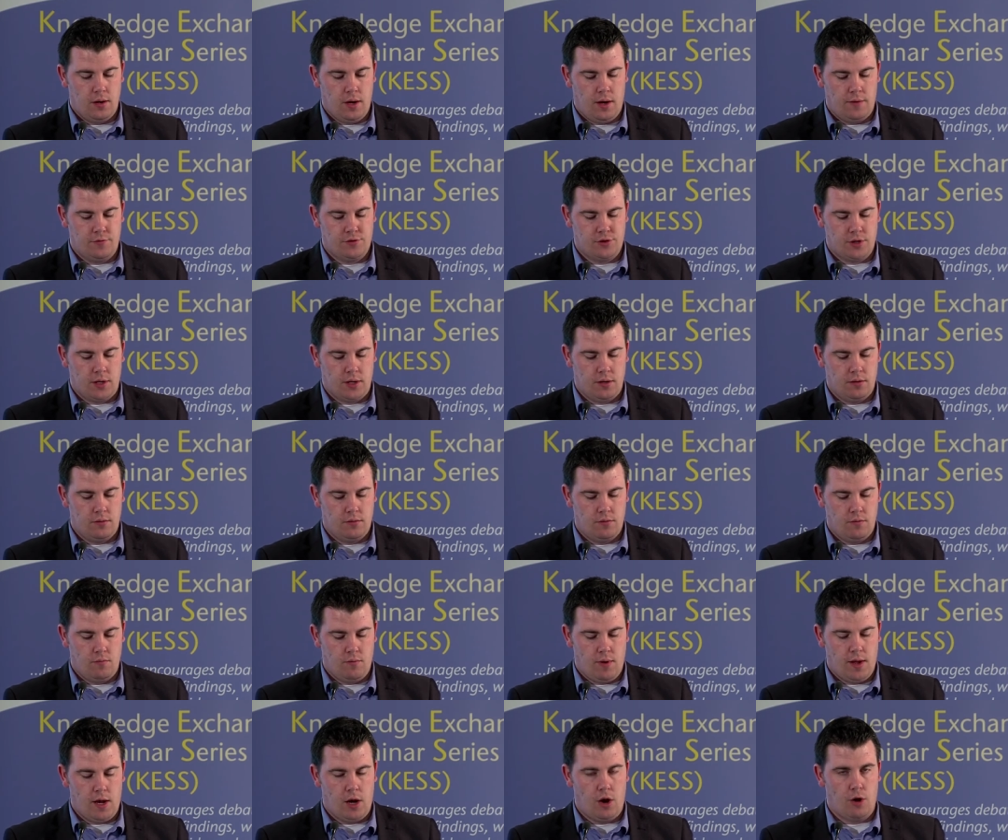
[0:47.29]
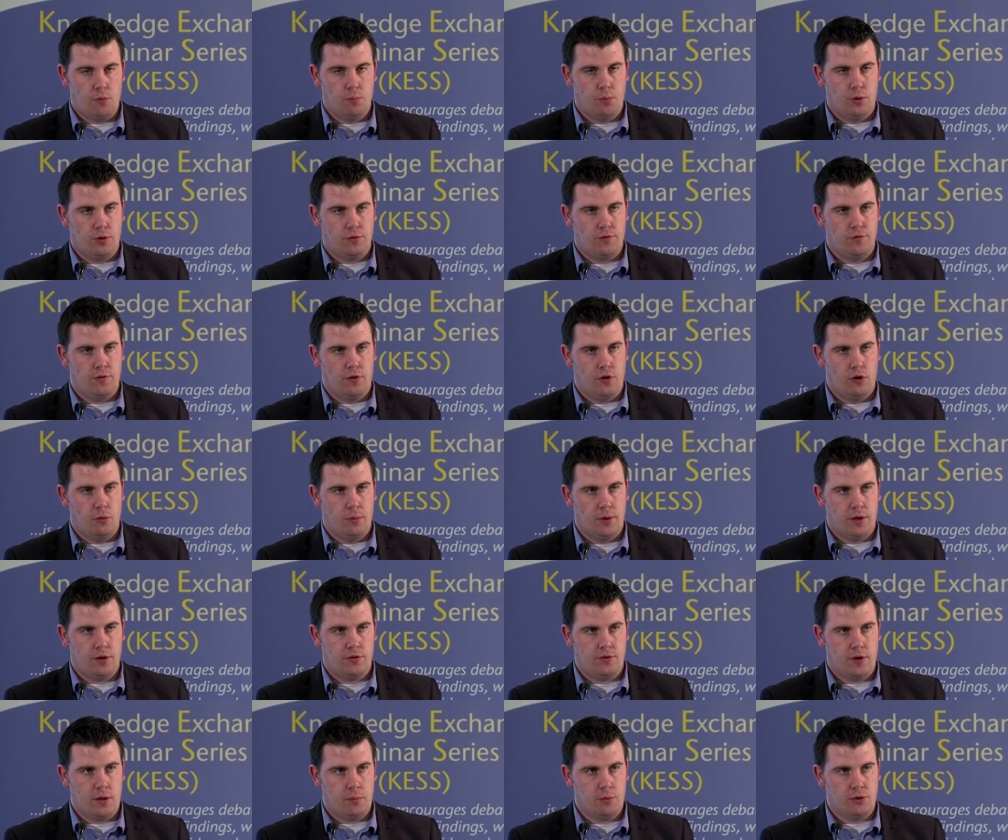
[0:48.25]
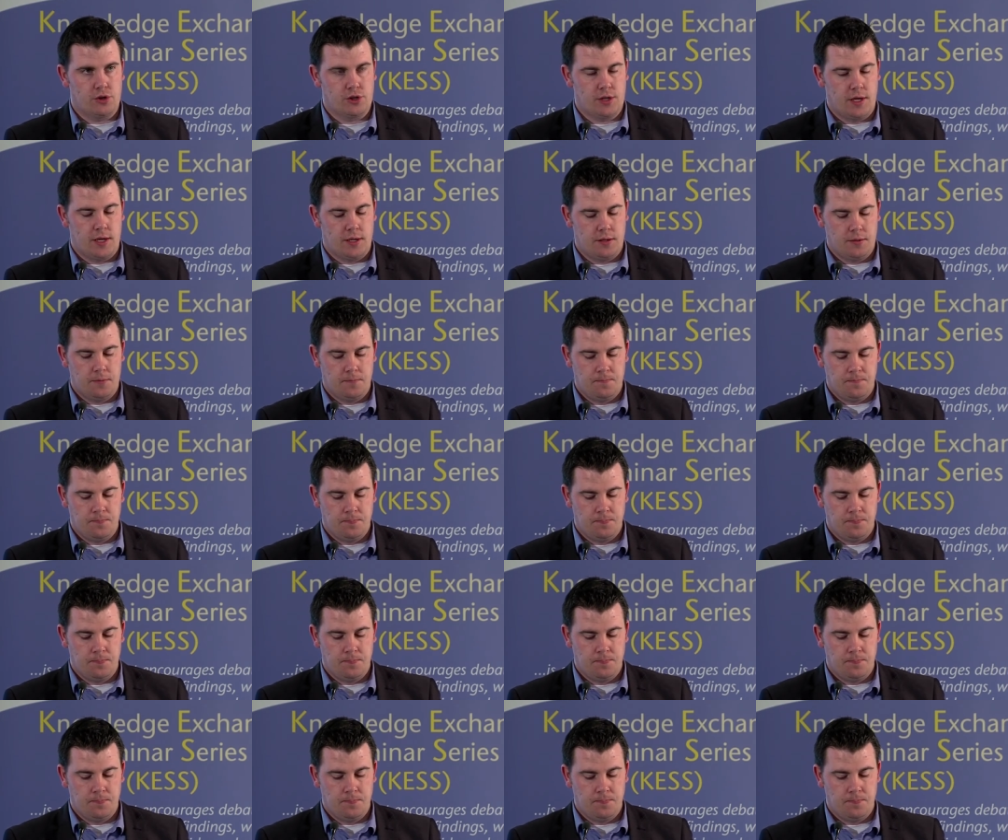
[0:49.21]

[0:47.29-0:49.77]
have seen real output fall by 3%.